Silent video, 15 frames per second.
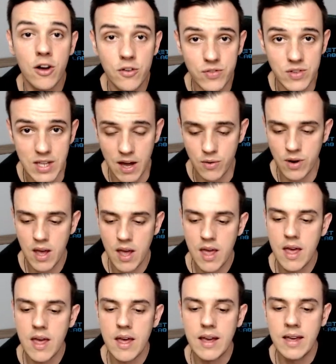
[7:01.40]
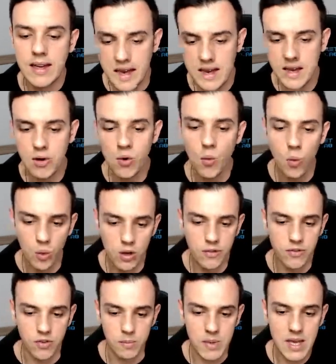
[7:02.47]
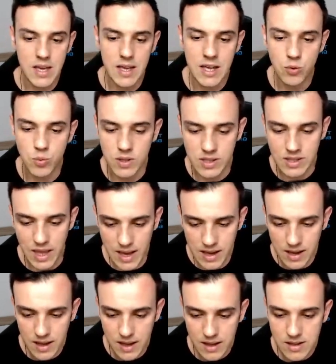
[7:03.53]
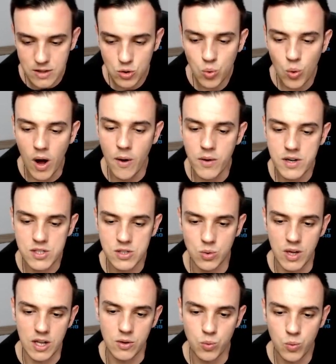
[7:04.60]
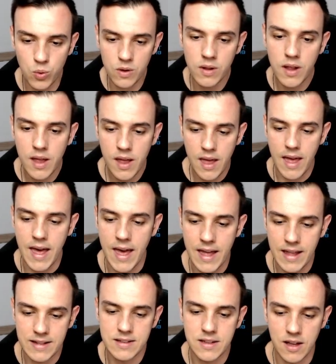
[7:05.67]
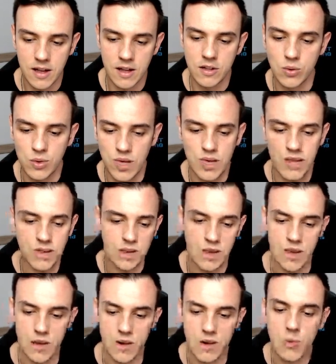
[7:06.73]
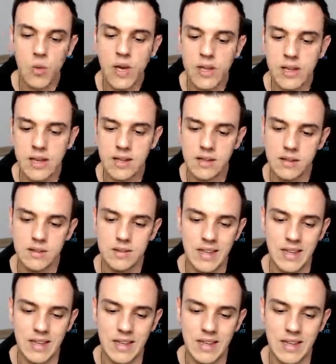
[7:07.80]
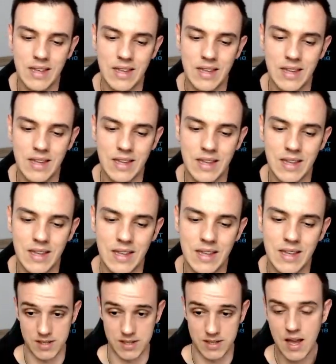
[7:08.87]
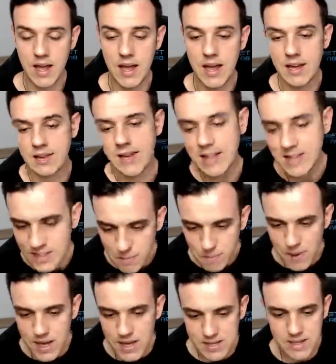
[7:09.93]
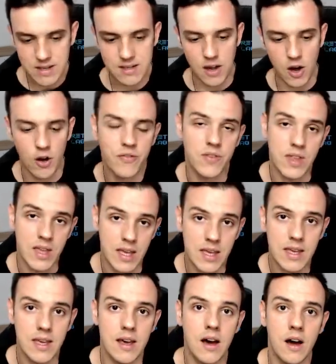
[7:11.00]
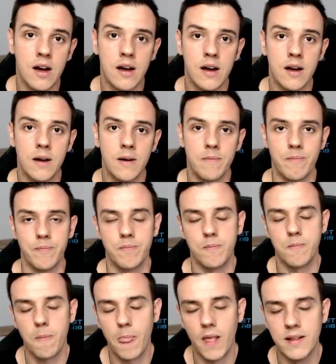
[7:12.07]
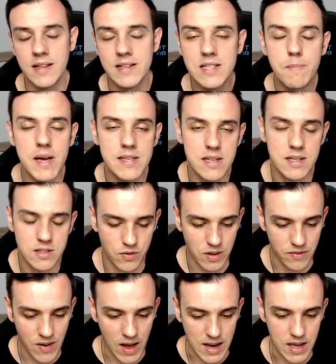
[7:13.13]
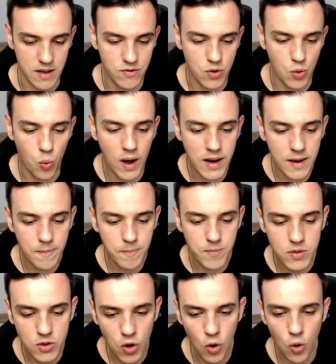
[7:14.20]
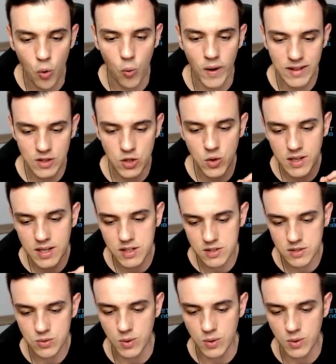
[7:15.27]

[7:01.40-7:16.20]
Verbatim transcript: of town getting wool for me. It will take two hours to get wool and uh, to get uh, wheat, it takes six hours. That's the basics of the um, that's the basics of the valley. If you wanna know what you can do